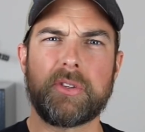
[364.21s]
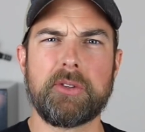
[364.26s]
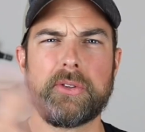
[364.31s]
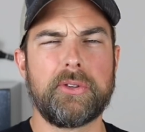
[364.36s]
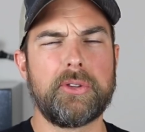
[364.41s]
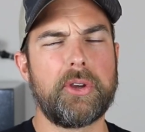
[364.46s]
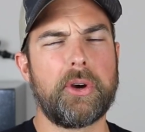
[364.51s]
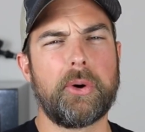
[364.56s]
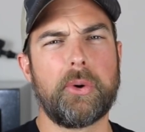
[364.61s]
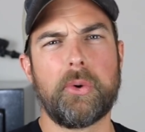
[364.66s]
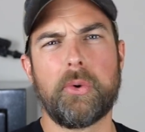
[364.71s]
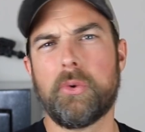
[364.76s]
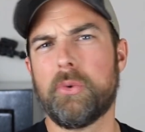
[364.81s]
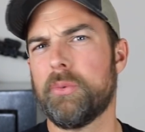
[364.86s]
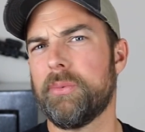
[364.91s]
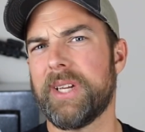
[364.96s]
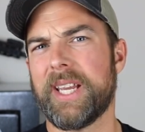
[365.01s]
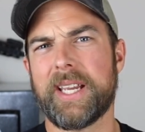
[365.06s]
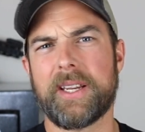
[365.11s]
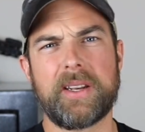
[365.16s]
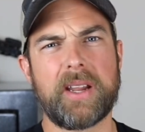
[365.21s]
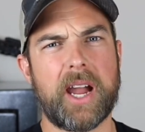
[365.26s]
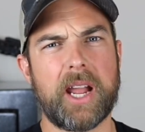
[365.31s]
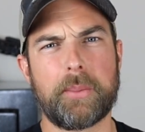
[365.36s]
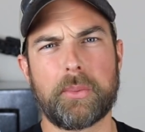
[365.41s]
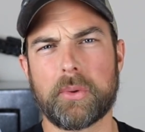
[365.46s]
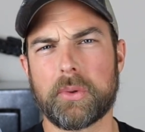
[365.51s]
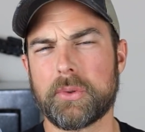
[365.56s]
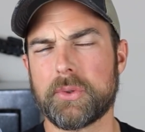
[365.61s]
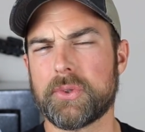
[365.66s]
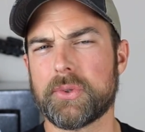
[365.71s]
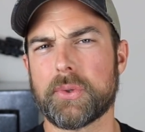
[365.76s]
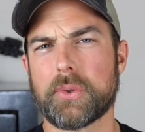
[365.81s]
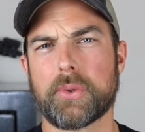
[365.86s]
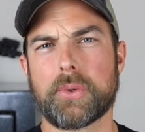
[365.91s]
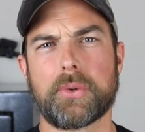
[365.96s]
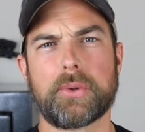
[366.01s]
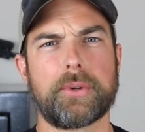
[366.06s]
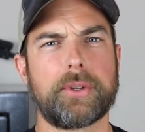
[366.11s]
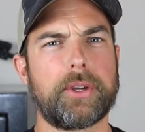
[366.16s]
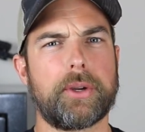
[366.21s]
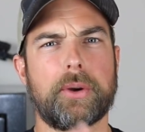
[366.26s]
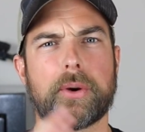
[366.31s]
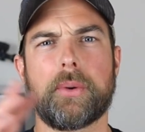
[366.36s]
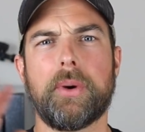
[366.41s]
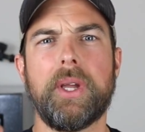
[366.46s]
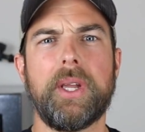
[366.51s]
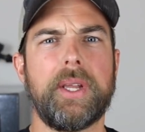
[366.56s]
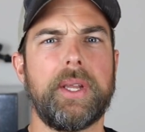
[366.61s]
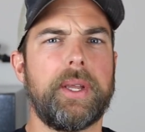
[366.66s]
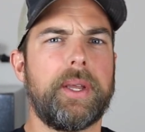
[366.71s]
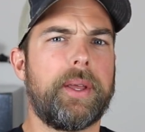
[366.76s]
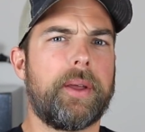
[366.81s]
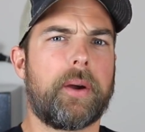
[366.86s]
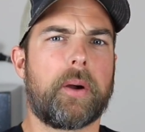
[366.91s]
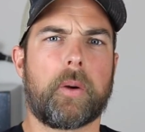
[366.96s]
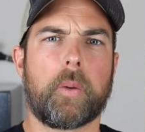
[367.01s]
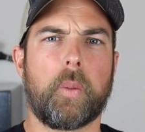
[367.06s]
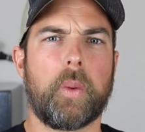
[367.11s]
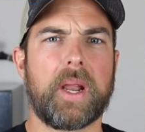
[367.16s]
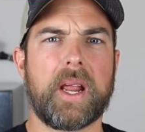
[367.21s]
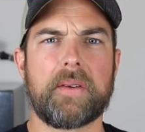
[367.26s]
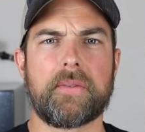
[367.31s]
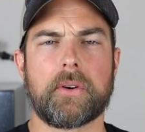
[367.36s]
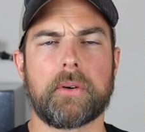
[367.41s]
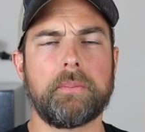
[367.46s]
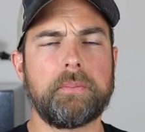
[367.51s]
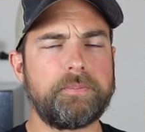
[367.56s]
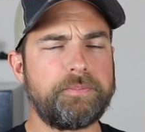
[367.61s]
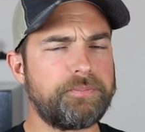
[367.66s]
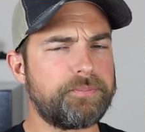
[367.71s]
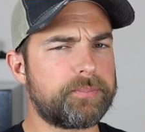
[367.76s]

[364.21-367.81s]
no Hidden Hybrid Holster, you know, or whatever.